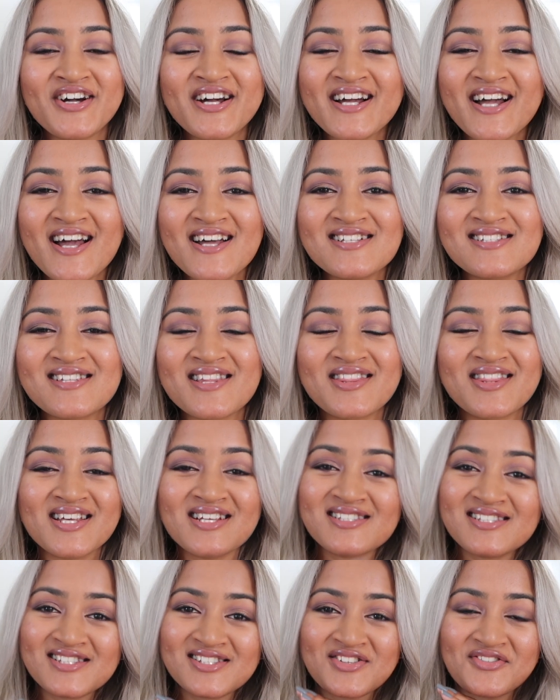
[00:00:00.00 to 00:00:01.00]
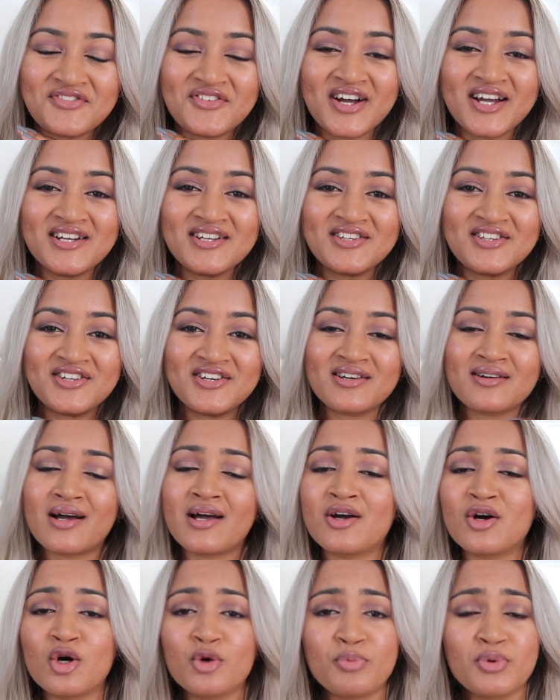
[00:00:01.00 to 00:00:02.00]
Okay guys, this is the final look.
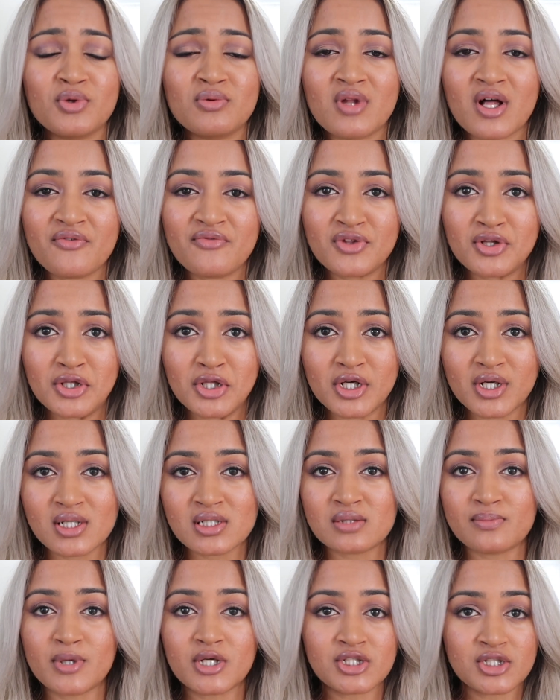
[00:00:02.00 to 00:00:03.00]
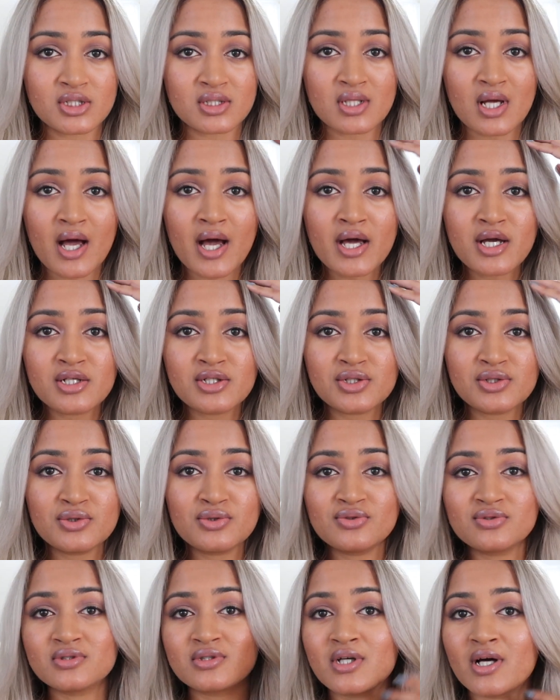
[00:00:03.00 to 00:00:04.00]
I hope you love the look as much as I
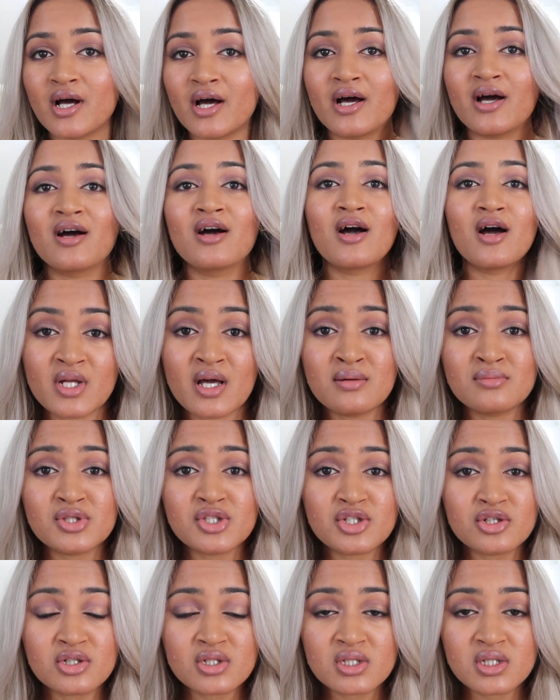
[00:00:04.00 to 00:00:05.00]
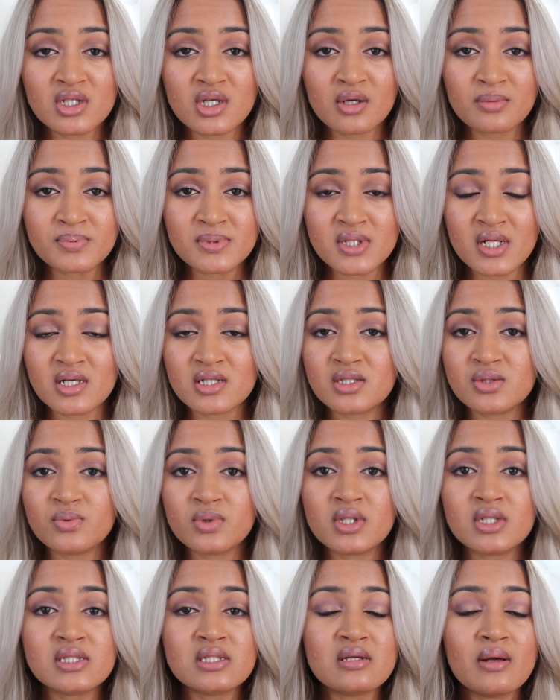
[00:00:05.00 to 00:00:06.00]
do. I'm seriously obsessed
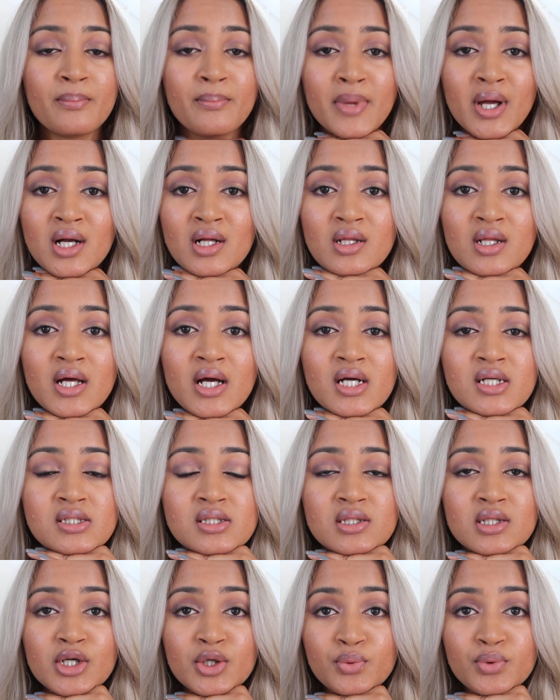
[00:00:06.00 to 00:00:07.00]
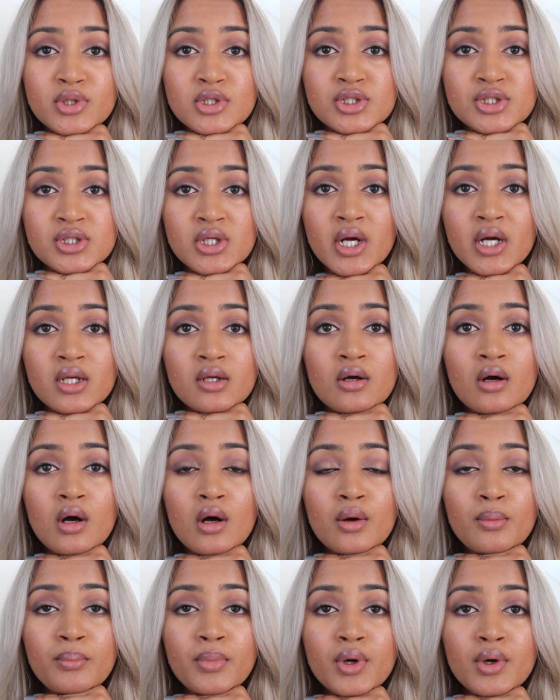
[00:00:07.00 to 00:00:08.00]
with this MegaLast Liquid Shine
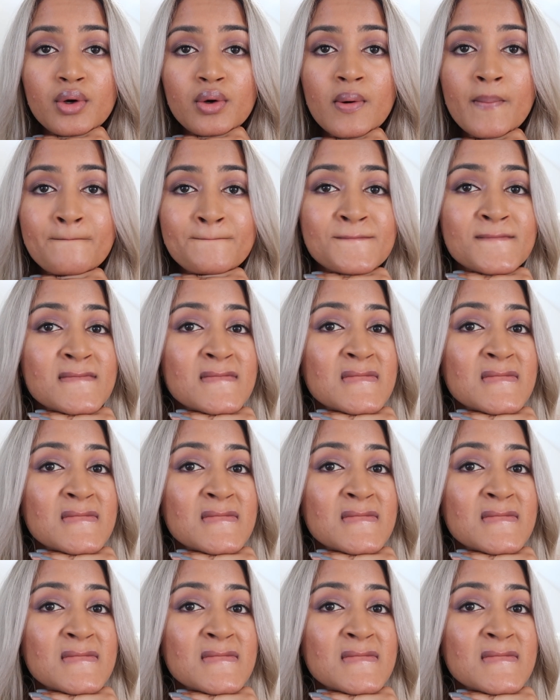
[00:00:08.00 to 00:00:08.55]
combo.